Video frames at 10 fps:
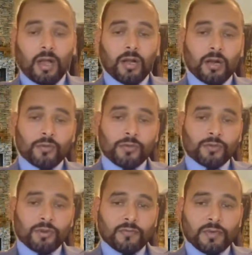How you
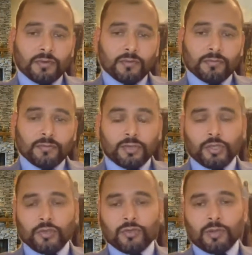travel?
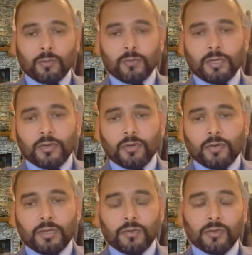Did you travel by
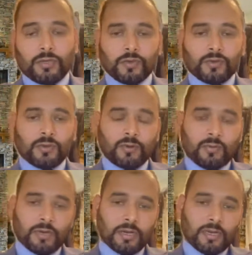lorry, or do you travel
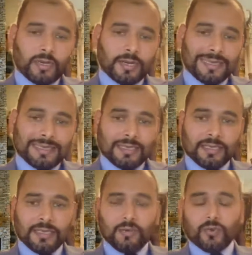by
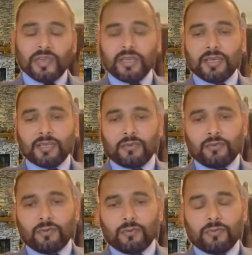dinghy, or any other
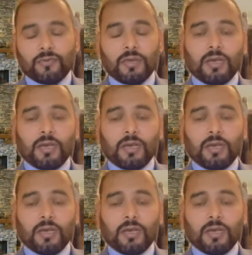form of